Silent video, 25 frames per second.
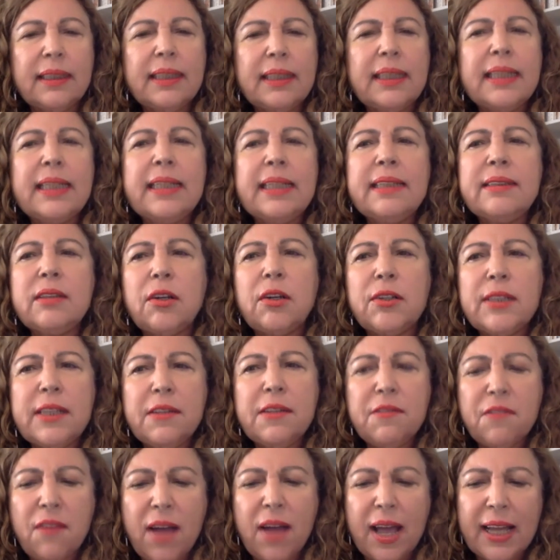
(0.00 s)
It is our
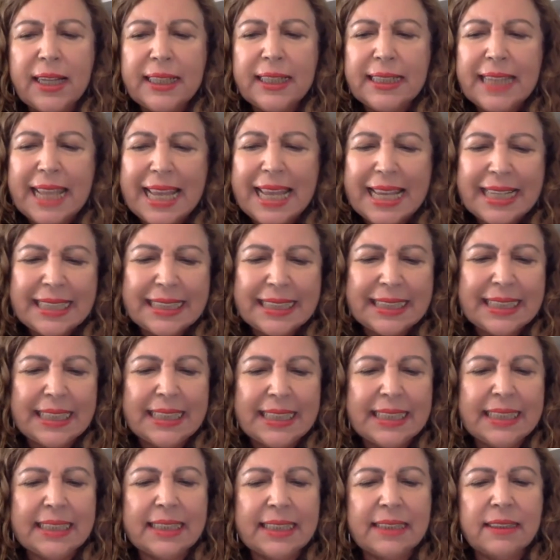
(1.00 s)
divine
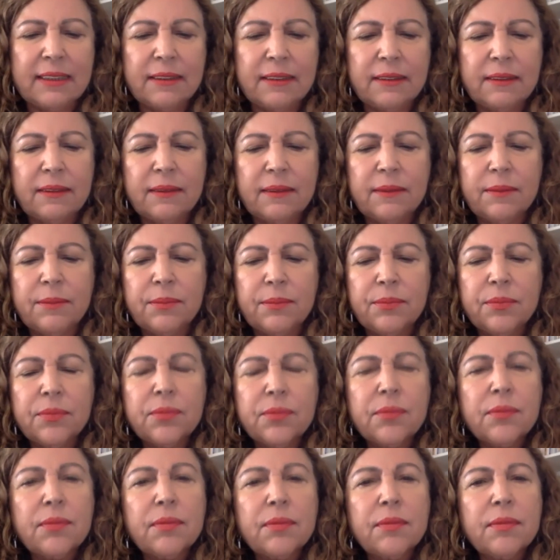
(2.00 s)
essence.
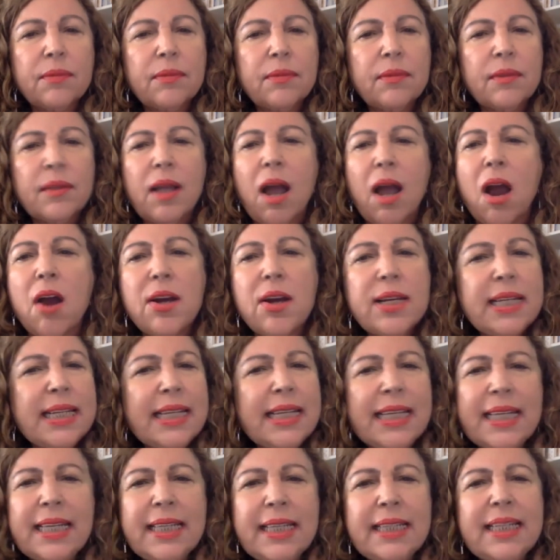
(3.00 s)
Our
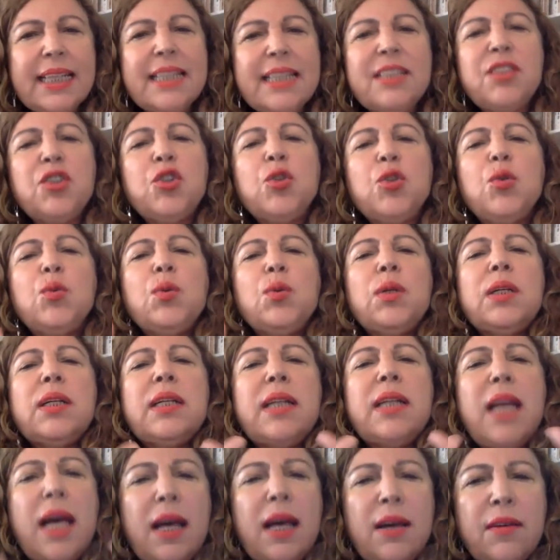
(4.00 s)
need is to
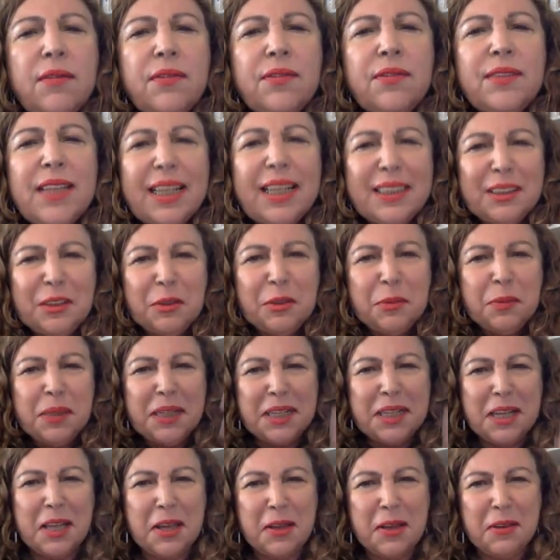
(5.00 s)
love, not to be
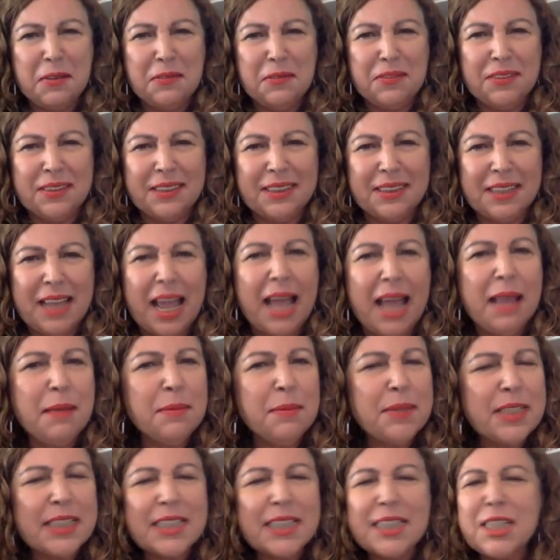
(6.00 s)
loved. I am
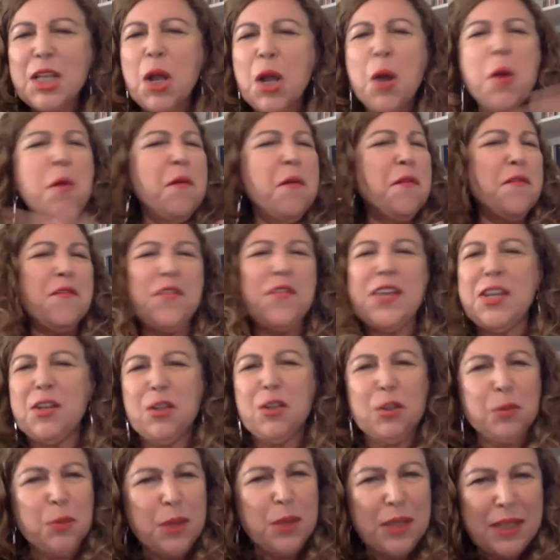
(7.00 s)
so
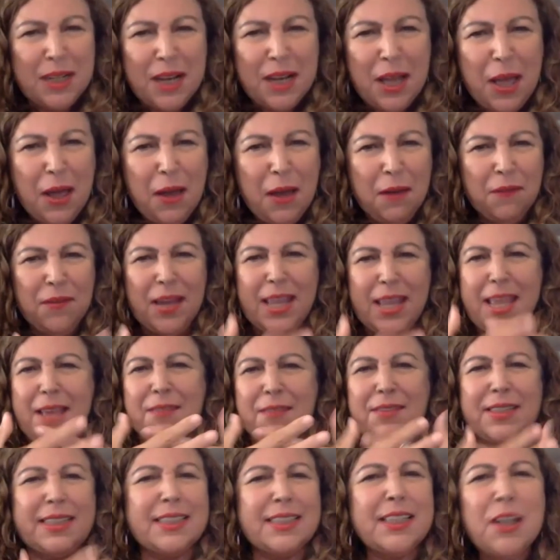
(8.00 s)
filled with love. I have
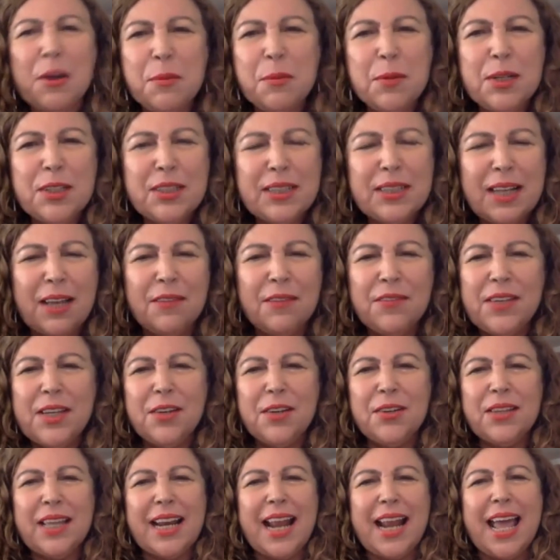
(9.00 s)
so much love here
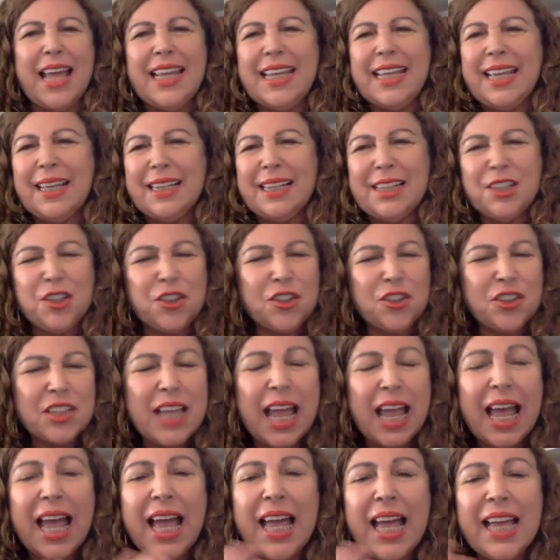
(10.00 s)
that I got to
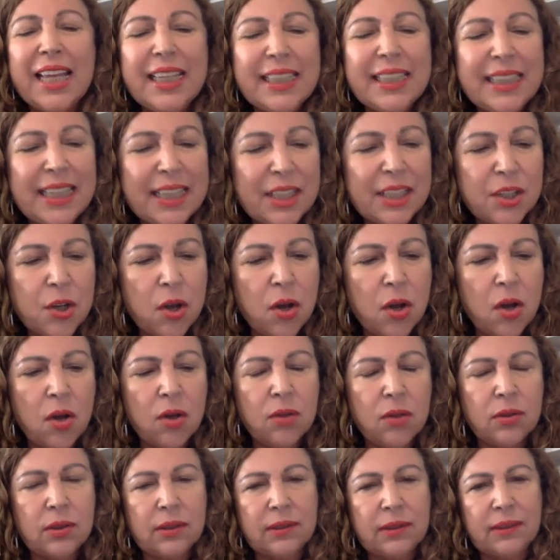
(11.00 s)
shine it
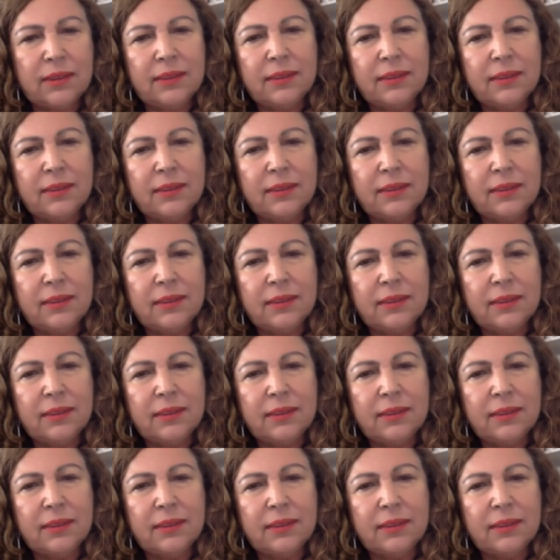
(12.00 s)
all.